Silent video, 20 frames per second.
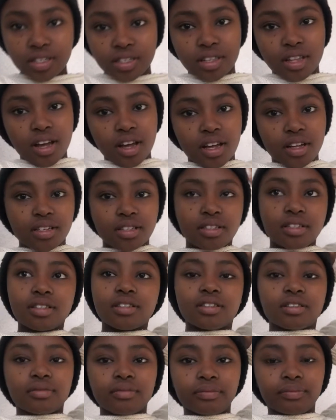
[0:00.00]

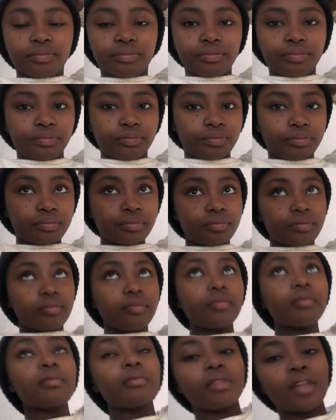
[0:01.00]
that.
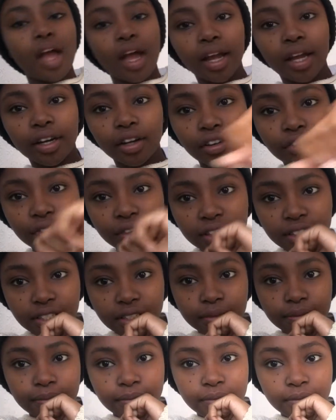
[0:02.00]
I cannot fix it,
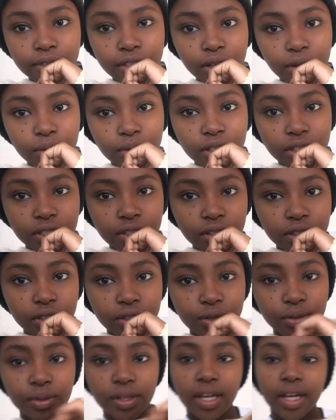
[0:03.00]
so I'm just gonna
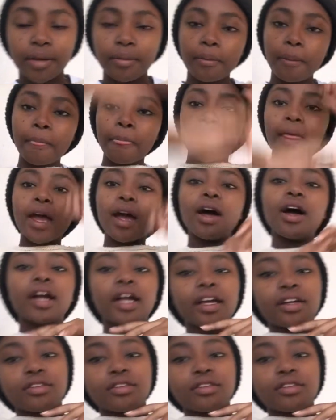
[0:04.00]
do that. Okay,